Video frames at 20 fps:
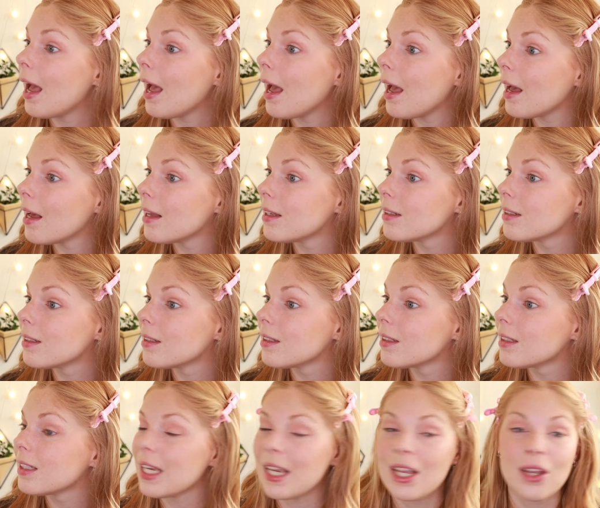
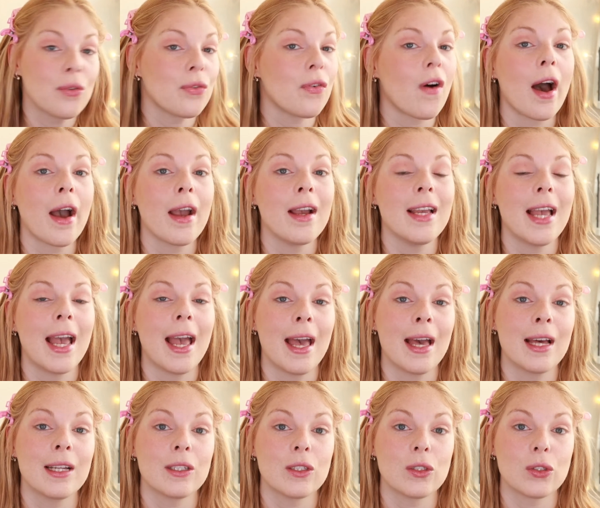And if I
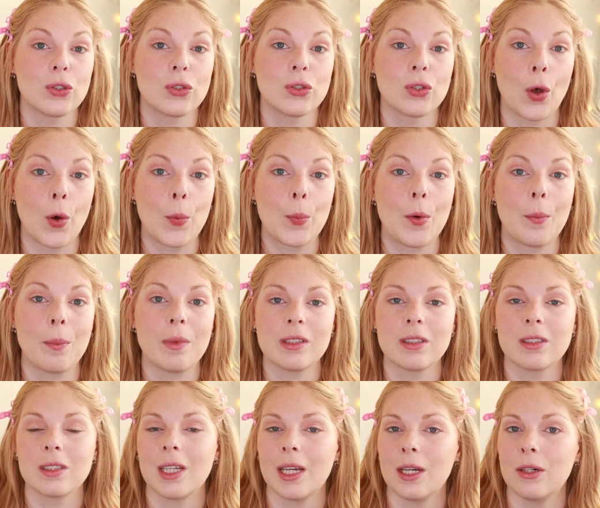add some
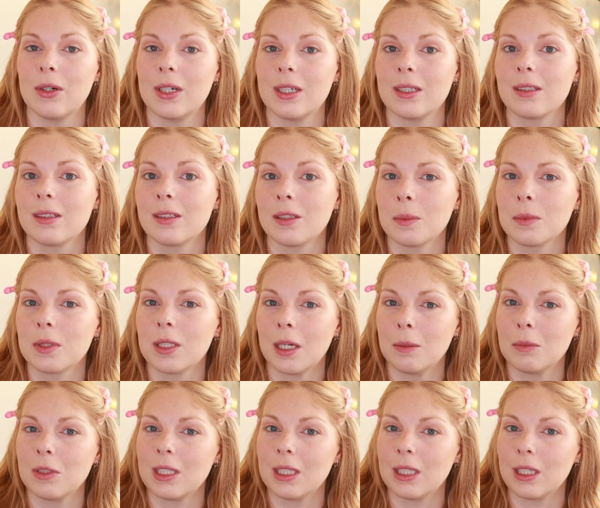mascara,
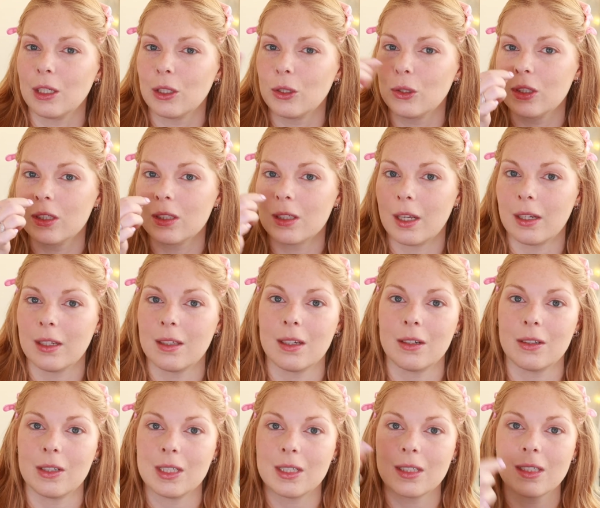sometimes it looks like
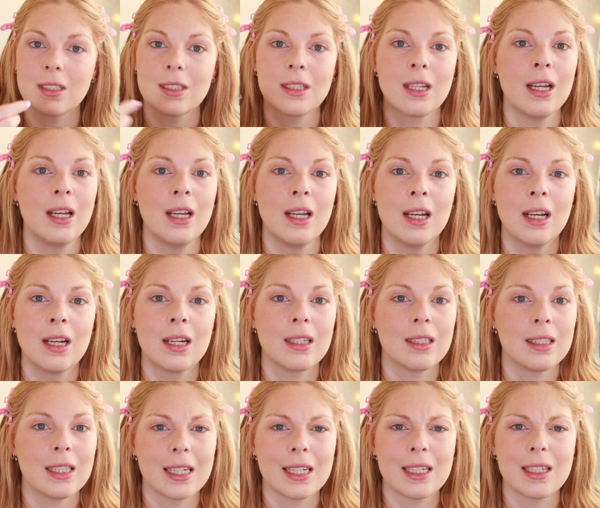there is,
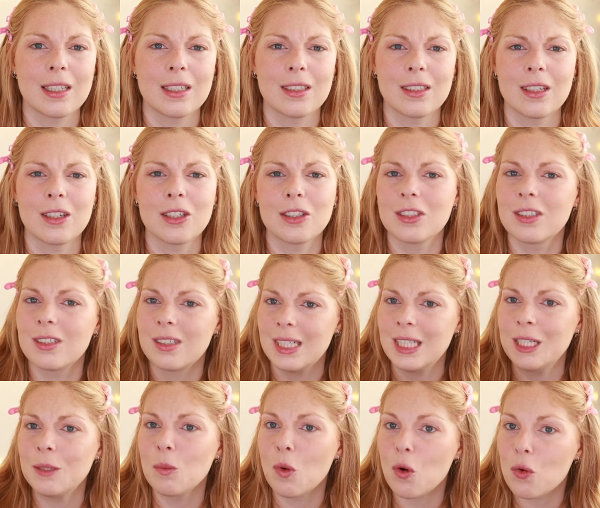yeah, a
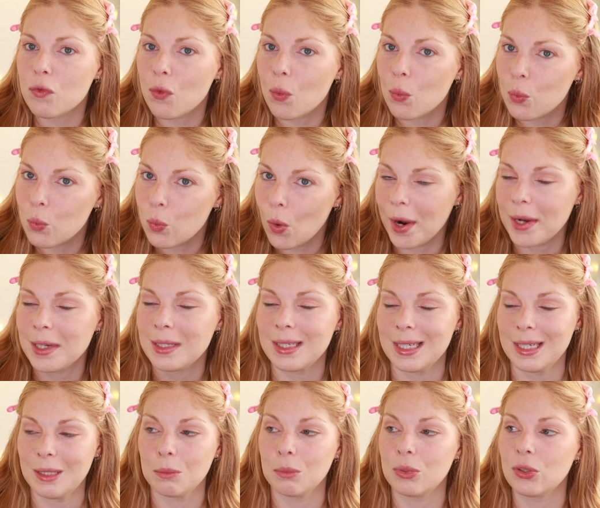seam of
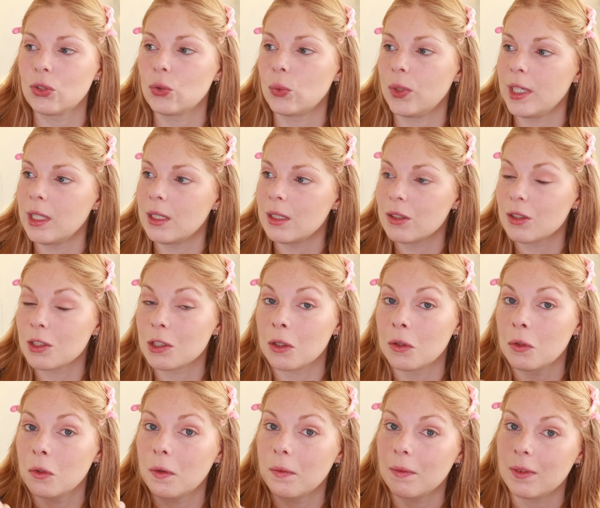white in between.
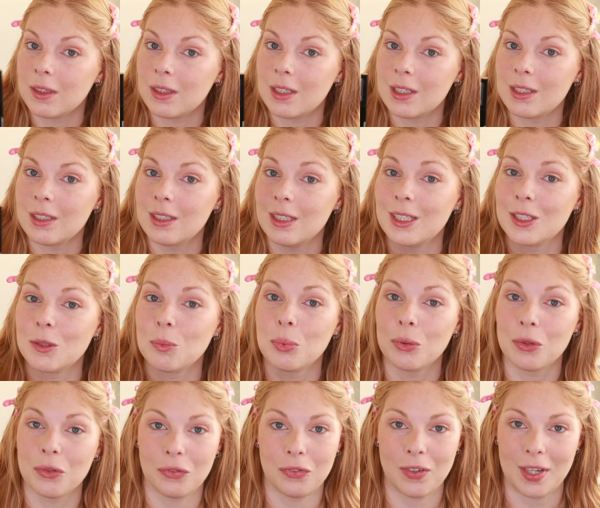So this is
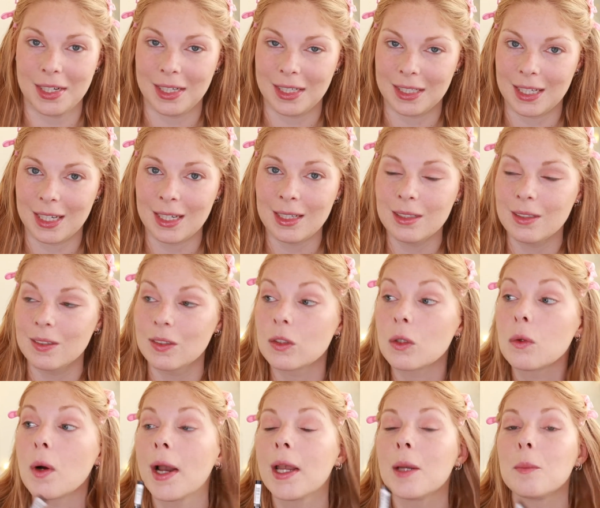preventing that.
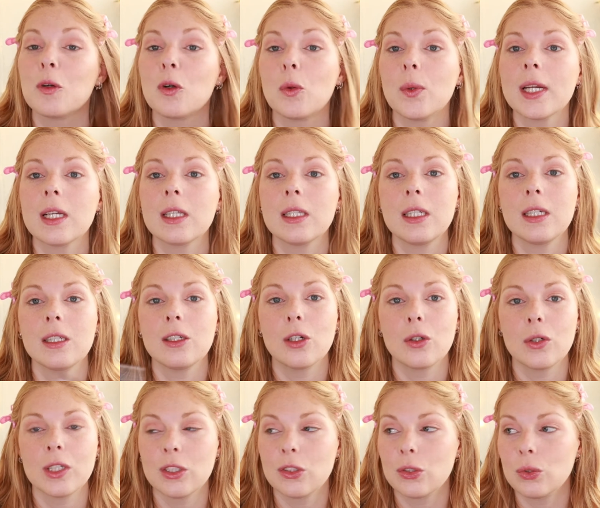So I am quickly
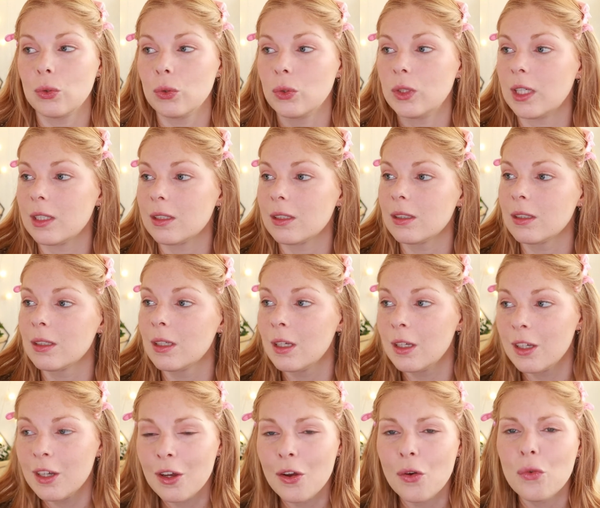going to do this
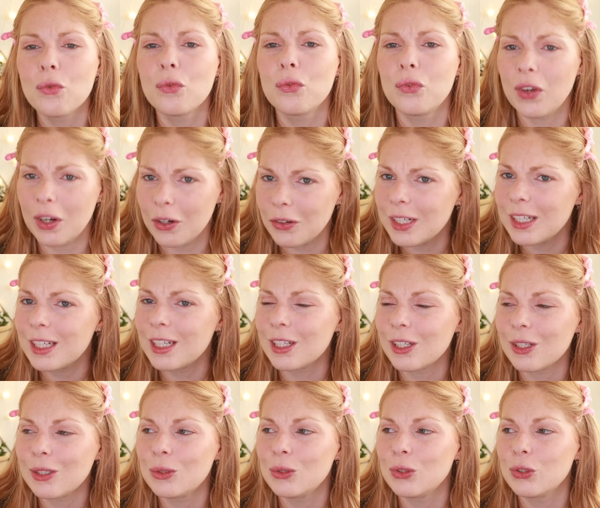very
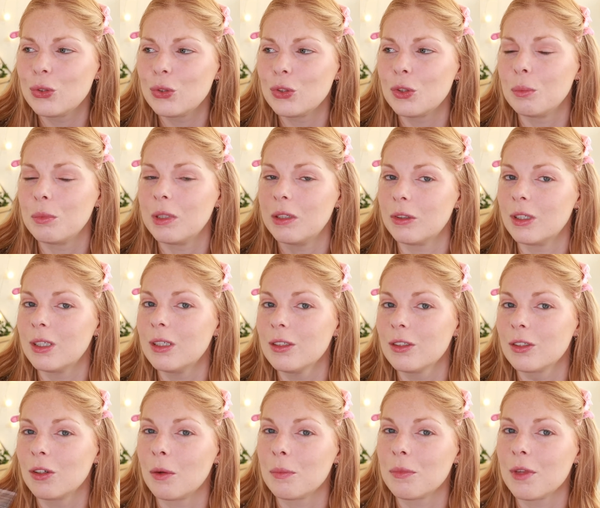close to the mirror.
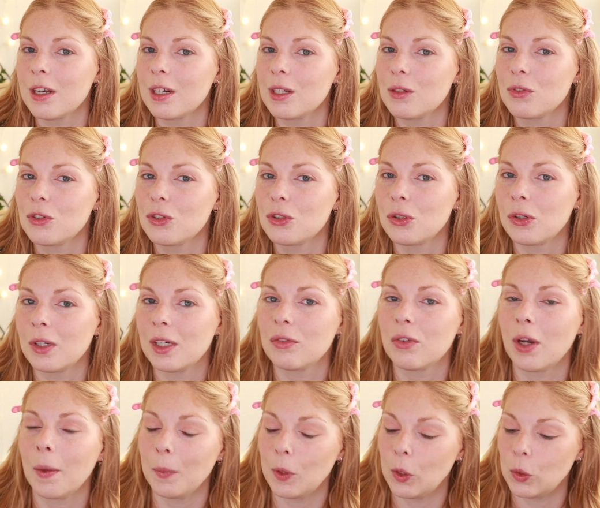So I'm not even sure
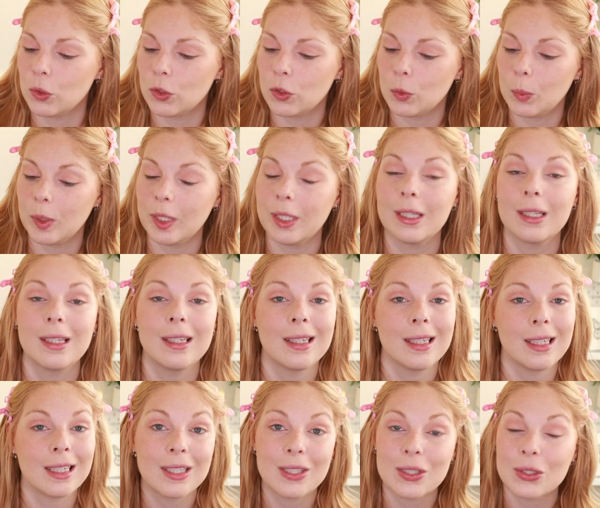if I'm going to be
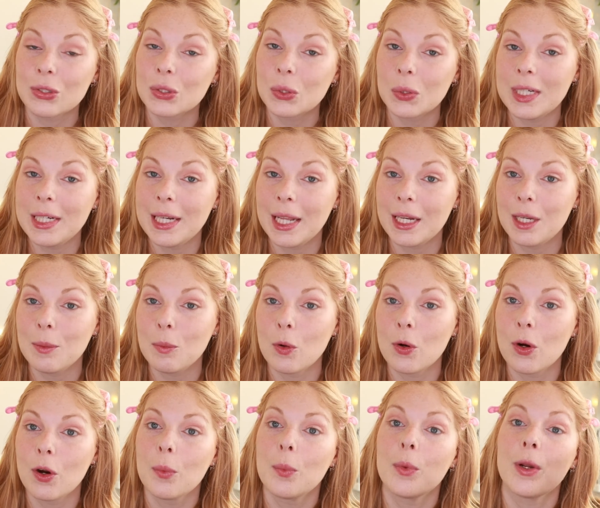in the screen
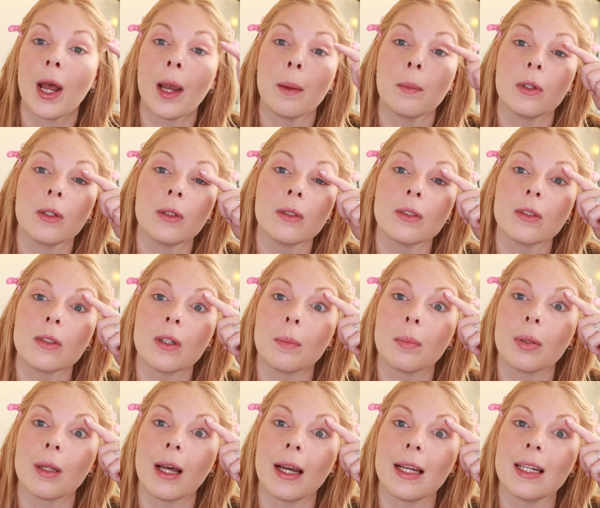anymore, but I'm going to
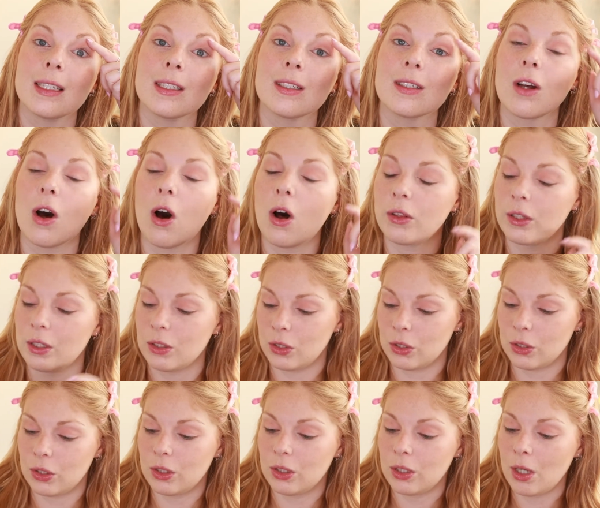apply this on
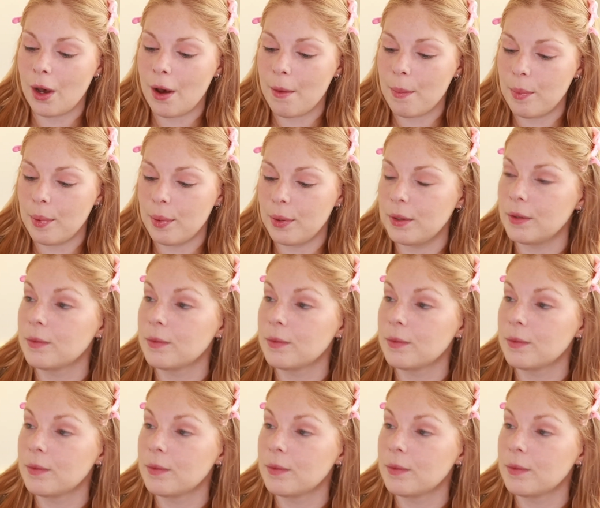the top.